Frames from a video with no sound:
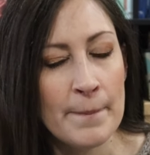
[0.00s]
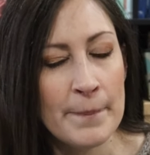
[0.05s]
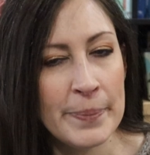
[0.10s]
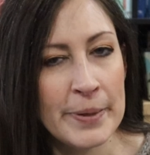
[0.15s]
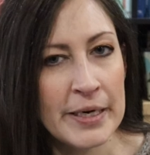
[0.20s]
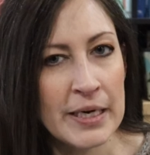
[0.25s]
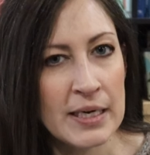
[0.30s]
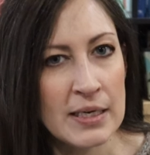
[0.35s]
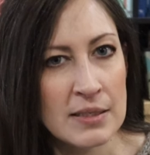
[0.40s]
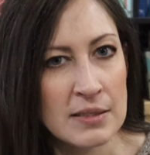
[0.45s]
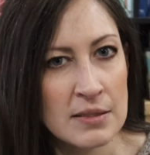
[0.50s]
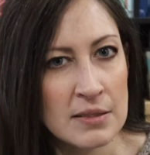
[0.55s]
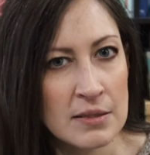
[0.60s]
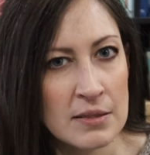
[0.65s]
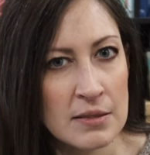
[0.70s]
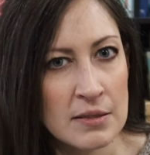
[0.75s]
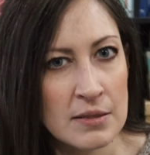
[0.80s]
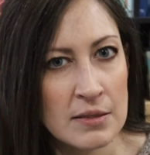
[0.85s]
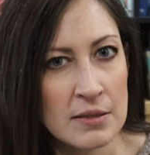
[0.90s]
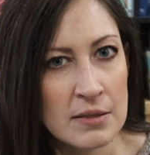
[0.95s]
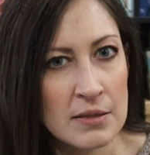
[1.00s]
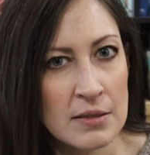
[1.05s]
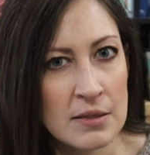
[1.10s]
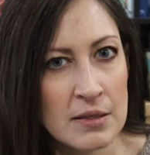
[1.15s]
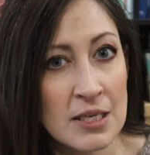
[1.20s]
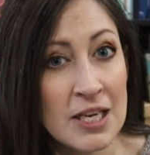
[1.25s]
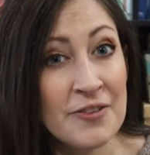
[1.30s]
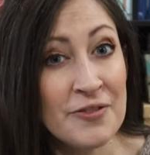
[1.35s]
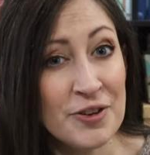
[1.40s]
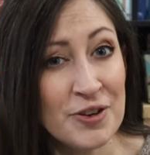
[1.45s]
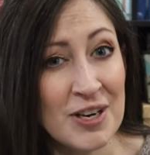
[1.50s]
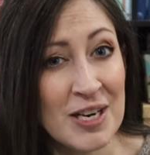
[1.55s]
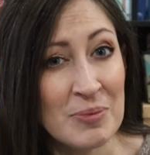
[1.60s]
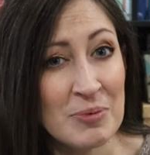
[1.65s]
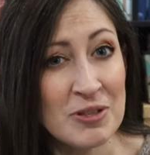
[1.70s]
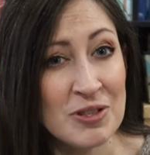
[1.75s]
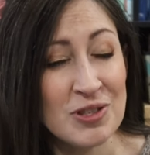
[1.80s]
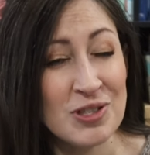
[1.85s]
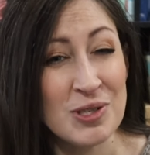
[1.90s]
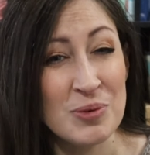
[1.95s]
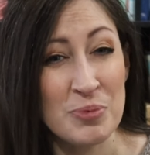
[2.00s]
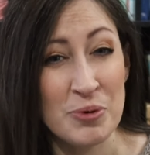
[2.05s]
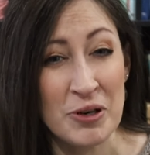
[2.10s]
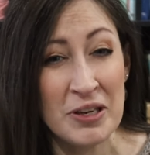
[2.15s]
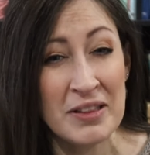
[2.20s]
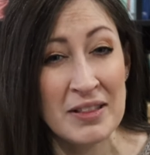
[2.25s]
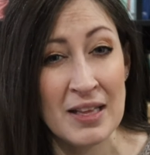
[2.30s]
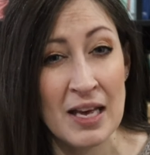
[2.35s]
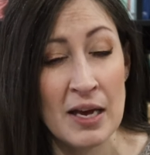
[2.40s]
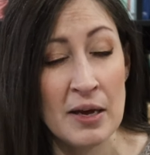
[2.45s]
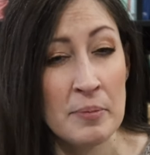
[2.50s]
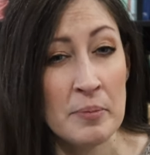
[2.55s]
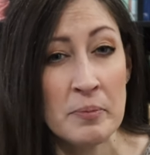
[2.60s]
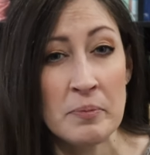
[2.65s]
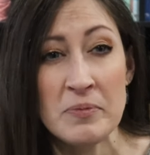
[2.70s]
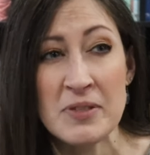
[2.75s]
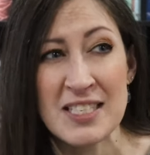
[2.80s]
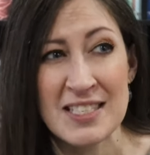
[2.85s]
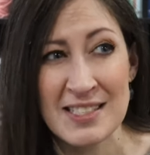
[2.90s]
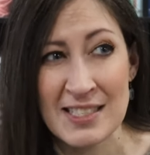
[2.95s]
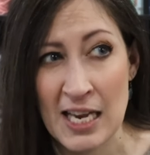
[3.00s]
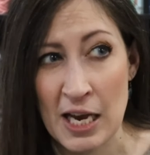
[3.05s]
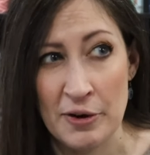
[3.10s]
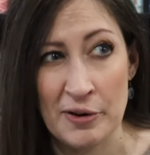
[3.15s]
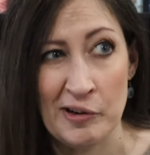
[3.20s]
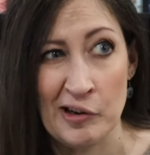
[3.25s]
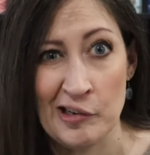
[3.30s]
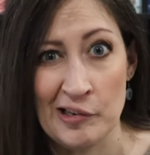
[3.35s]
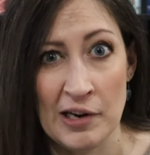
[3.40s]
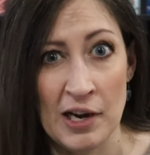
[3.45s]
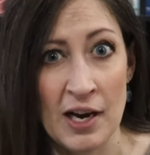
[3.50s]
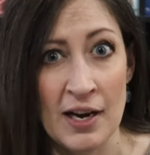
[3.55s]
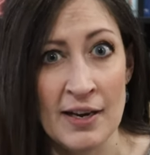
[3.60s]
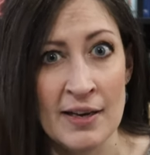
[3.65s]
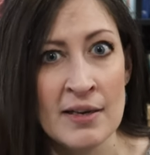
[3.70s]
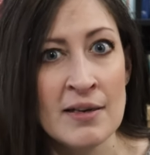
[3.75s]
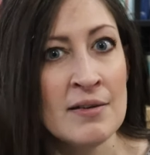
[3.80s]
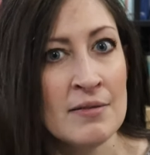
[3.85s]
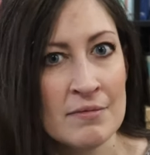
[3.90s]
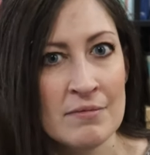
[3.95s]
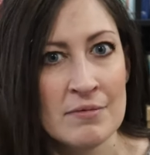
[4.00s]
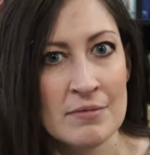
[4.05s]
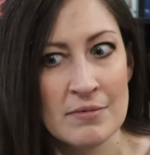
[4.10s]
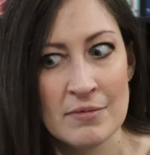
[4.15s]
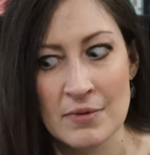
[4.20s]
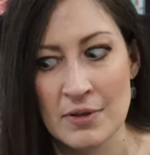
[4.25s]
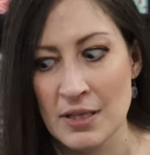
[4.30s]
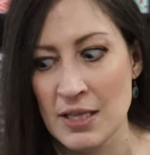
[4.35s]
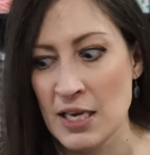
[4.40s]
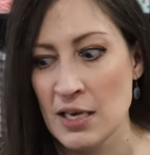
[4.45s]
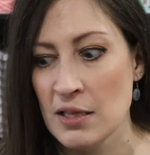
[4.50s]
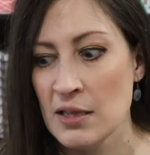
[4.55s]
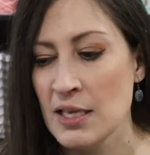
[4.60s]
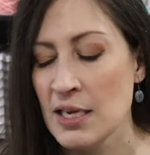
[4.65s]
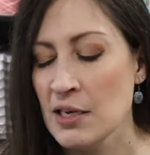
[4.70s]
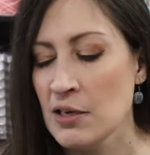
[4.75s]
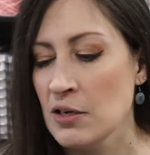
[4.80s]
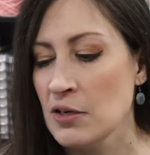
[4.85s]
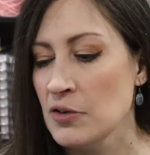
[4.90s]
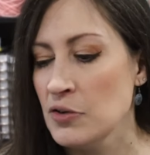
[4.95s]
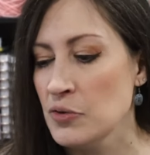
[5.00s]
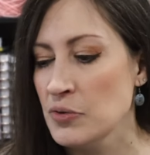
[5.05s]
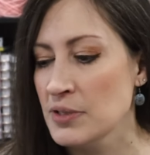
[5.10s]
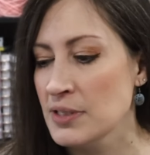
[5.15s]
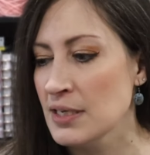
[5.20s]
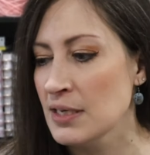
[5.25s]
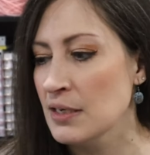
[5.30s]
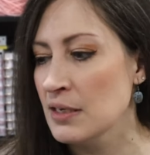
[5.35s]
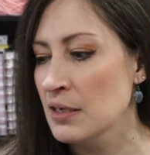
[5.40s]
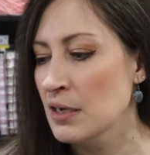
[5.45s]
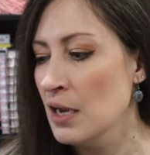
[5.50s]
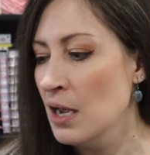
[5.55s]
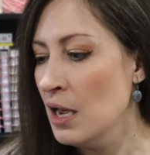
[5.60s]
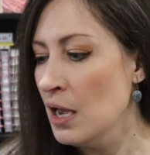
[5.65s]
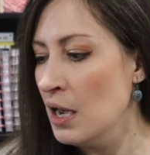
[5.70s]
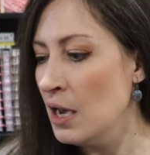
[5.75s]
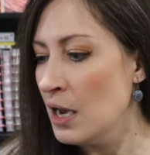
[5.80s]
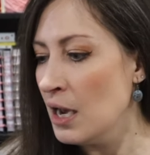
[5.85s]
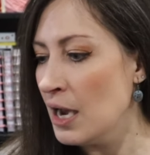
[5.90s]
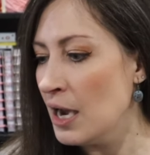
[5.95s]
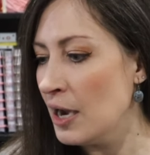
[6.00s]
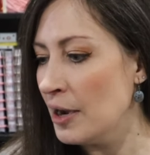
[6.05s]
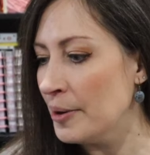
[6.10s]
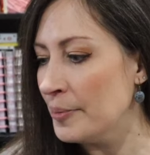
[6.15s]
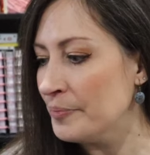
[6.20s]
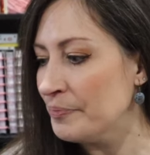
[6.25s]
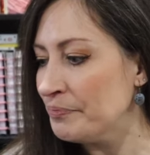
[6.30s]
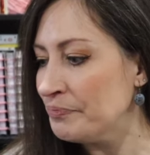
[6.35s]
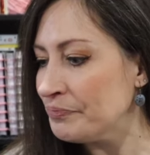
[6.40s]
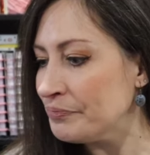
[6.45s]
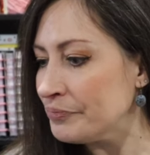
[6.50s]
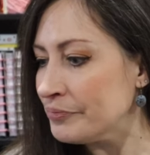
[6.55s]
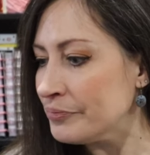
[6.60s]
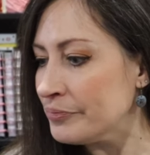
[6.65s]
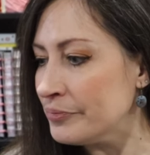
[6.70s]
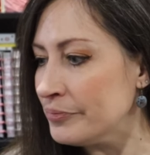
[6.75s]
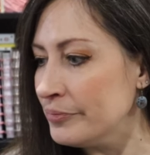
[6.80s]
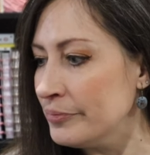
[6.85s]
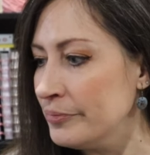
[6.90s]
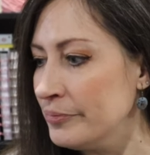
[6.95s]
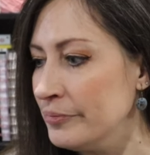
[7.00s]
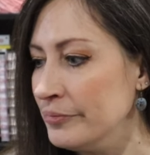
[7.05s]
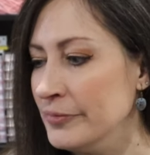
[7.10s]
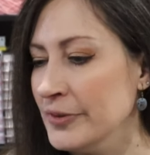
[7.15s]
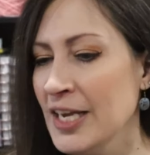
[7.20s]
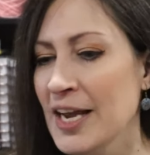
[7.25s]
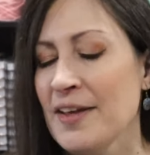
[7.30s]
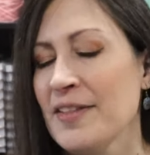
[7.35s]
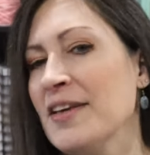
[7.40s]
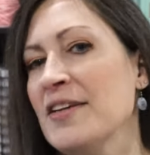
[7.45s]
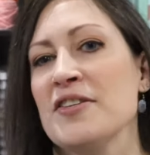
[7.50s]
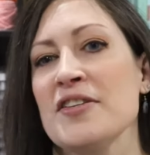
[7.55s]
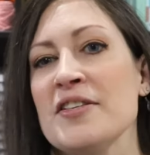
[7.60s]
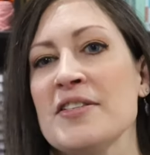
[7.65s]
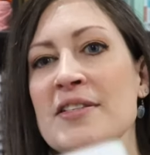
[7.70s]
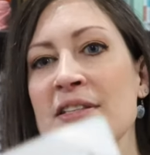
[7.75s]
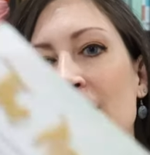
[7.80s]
But if you're able to support them, discount or not, they they could use it. Um, yeah, they just